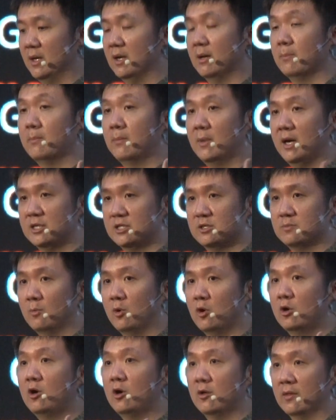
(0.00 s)
a much more
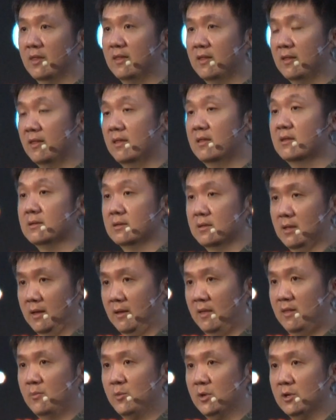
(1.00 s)
consistent
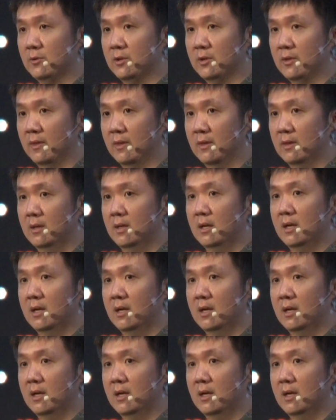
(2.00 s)
experience